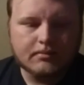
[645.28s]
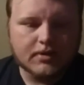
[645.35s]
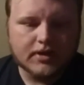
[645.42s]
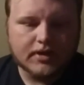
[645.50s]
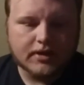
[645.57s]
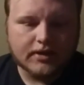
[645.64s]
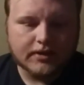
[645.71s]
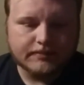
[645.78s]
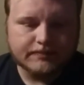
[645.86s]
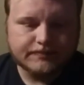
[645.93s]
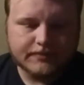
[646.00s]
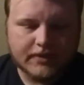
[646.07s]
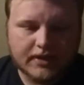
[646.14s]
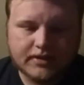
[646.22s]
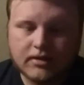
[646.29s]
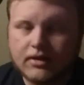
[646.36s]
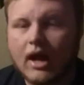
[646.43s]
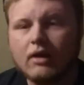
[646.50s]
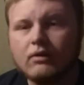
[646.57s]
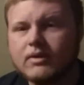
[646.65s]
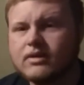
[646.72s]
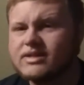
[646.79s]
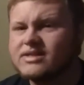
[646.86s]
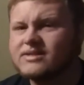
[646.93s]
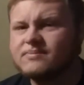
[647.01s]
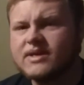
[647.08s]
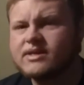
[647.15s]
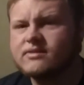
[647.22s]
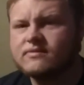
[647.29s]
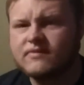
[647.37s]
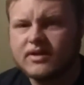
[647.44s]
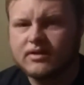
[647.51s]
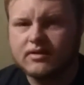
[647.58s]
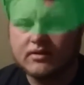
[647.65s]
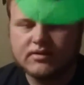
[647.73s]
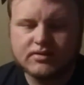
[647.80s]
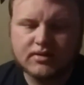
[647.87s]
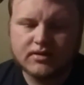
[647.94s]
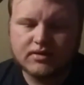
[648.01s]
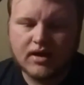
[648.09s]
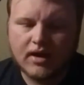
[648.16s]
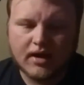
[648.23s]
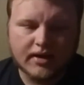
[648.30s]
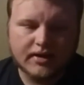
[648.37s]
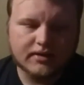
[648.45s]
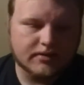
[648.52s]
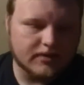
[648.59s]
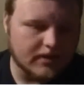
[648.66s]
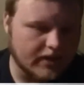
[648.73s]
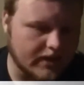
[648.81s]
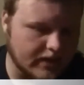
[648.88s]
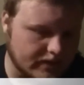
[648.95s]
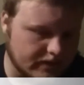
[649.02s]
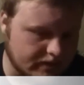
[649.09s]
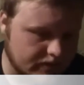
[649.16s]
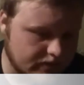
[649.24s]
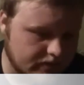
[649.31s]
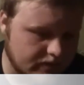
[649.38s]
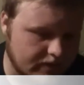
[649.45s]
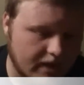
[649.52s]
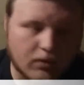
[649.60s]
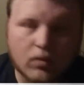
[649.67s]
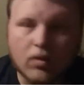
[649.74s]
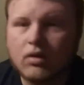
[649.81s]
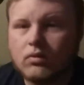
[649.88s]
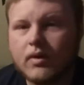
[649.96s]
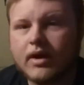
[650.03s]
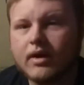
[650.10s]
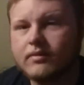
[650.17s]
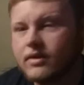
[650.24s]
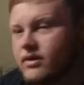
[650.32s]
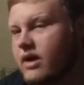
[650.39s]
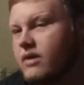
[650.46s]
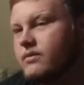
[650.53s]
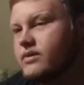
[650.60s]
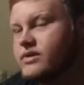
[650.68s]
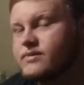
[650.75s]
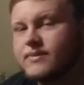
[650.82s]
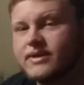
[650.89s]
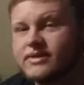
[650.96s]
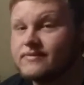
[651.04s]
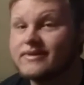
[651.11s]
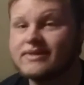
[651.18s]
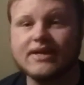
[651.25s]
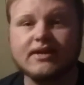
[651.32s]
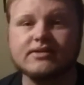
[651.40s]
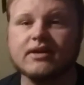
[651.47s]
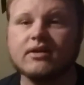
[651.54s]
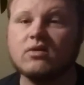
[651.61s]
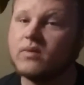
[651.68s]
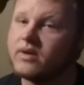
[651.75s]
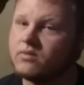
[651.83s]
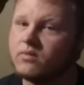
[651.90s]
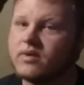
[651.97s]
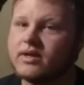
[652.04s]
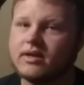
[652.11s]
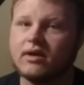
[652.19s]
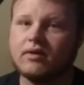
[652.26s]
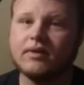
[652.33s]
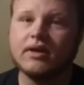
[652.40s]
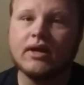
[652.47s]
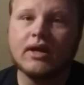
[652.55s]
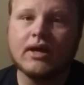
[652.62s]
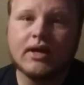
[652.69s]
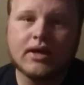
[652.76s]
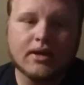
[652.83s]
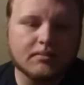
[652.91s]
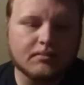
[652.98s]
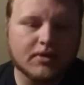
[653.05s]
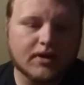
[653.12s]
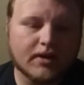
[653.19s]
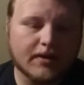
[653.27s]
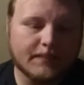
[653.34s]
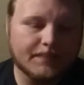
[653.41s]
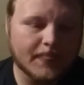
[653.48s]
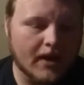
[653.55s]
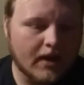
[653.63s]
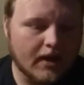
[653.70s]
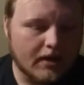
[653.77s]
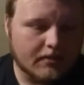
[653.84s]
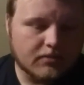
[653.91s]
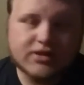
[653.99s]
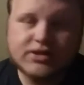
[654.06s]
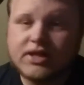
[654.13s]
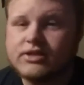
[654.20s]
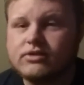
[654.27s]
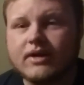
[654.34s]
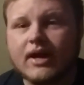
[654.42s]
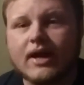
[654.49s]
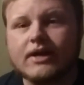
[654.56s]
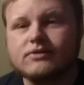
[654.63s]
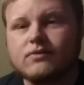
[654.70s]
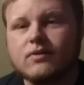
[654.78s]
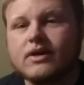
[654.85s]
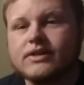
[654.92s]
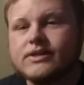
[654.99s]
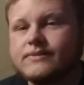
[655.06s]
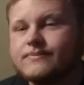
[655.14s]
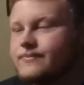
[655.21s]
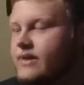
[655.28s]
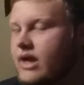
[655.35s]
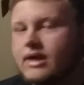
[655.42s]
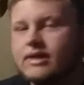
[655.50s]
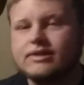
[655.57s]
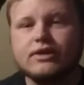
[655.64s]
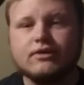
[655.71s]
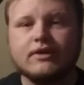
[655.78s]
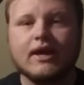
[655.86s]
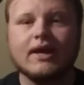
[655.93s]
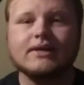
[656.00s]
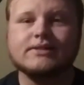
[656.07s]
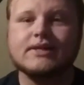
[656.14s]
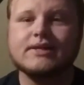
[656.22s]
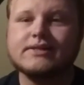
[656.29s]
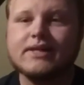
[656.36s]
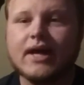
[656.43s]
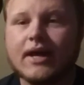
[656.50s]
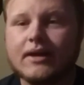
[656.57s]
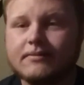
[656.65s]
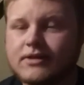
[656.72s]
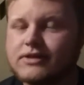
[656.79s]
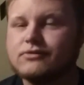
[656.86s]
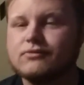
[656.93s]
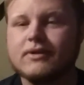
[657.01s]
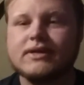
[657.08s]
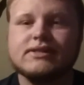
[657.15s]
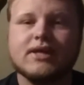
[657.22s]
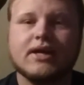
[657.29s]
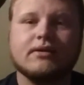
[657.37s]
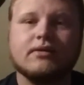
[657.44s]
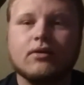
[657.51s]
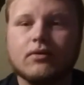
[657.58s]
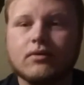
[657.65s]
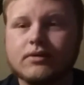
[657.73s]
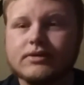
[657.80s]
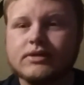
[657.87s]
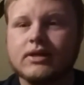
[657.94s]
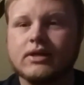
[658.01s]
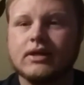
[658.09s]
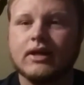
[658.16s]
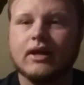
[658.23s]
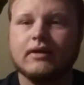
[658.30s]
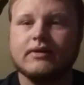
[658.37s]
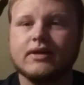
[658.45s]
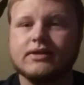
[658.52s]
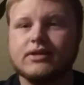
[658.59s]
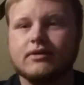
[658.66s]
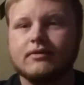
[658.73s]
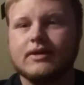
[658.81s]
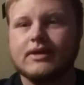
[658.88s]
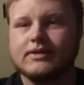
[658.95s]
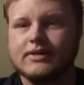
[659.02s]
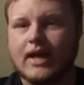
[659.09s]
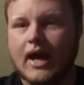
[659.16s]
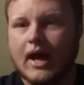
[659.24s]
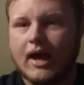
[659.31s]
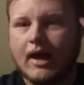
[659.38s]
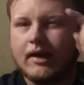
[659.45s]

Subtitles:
But, and they're not real expensive either. They're not. And they work well, and they're not real expensive. It sounds like a win-win, don't it? But, appreciate you guys watching. I'll see you guys next time. This is Reed's Outdoors, and I'll catch y'all next time.